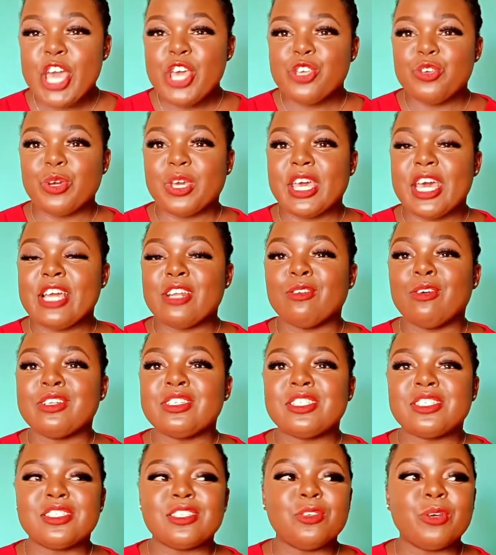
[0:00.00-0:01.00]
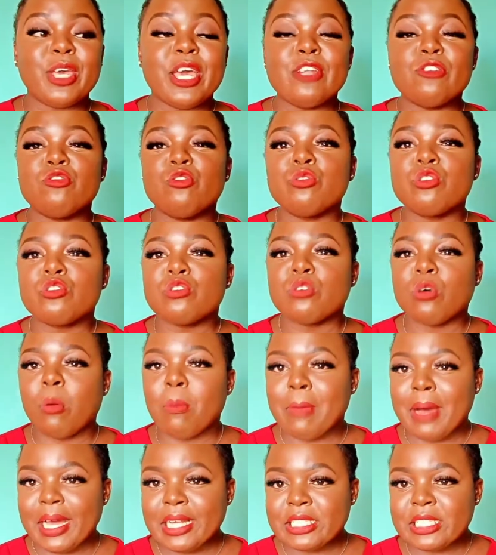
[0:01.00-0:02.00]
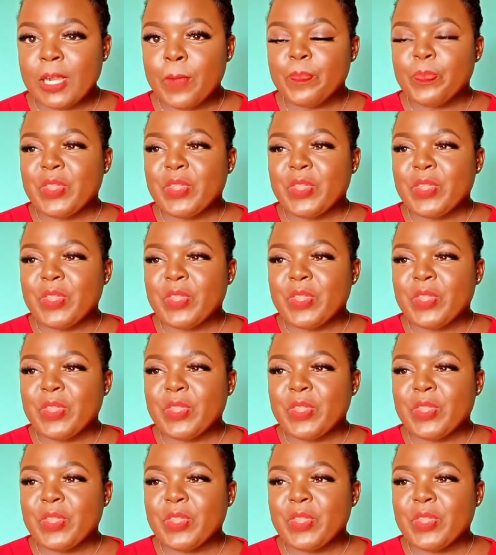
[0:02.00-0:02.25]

You can do so much.